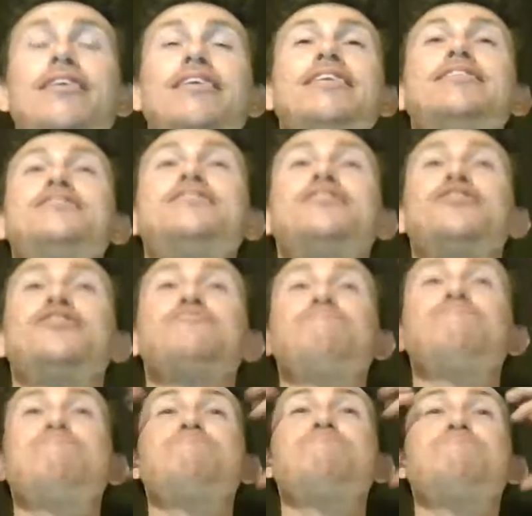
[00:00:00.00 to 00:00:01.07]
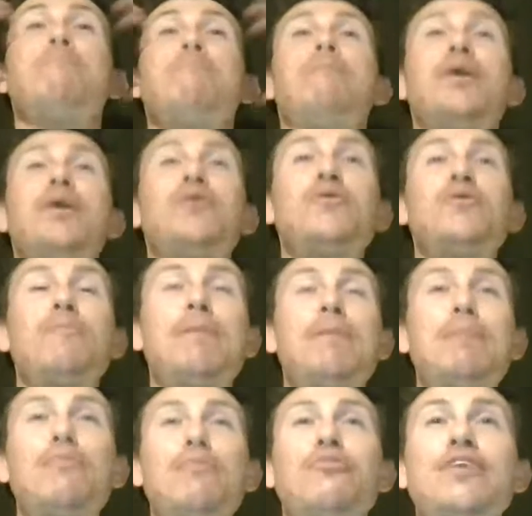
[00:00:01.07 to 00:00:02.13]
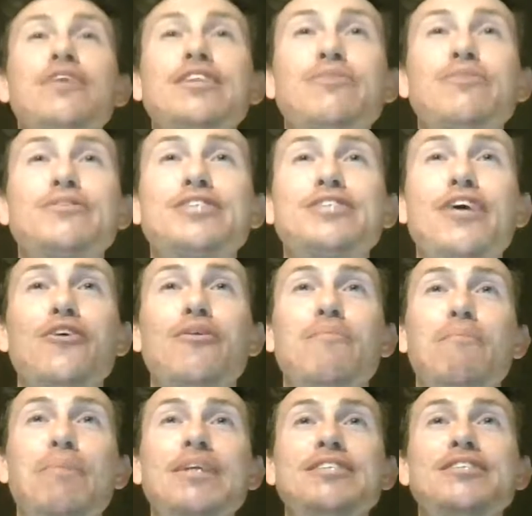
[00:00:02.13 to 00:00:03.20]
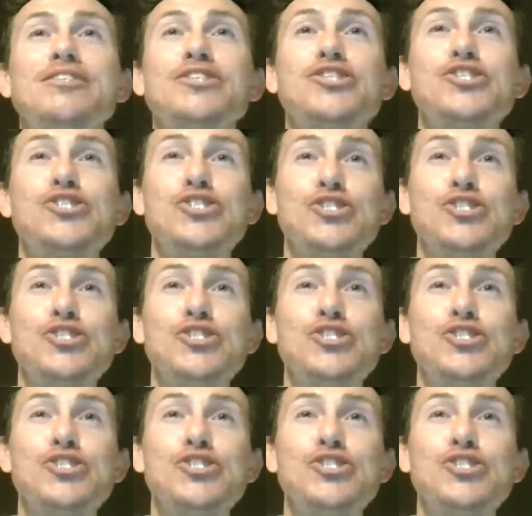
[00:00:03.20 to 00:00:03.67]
It's the boom. People think that we're selling them pieces of